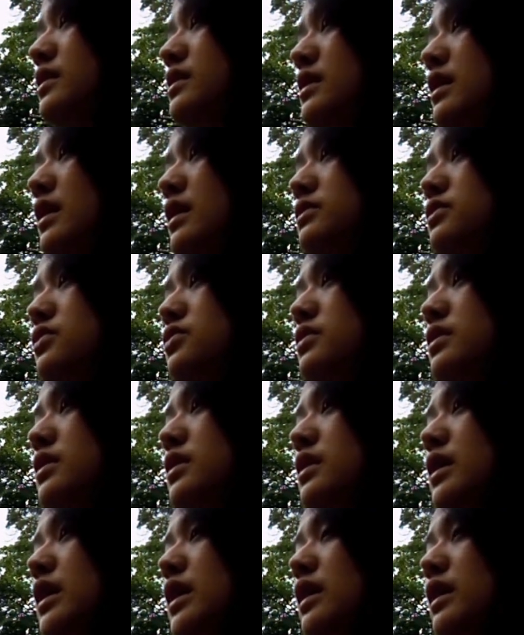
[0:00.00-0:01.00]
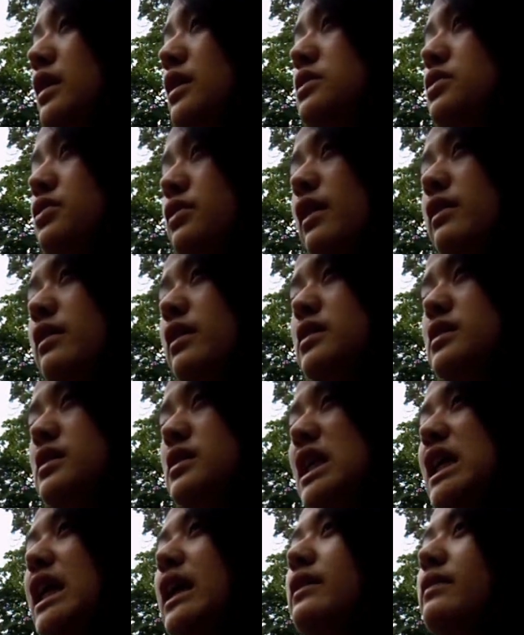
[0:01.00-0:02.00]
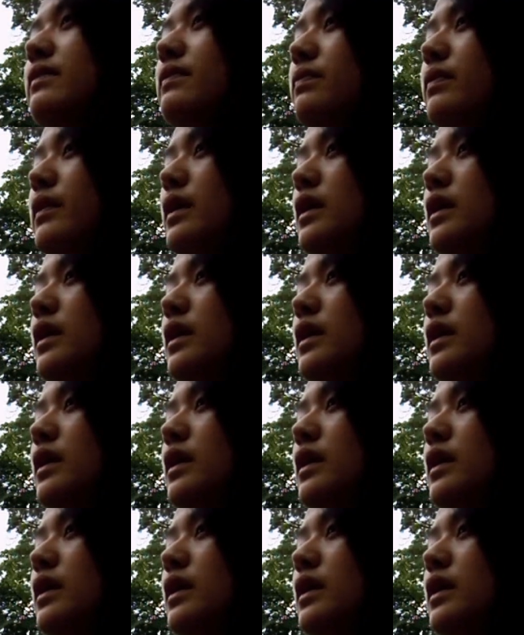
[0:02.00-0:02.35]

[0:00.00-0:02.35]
this country in 2010.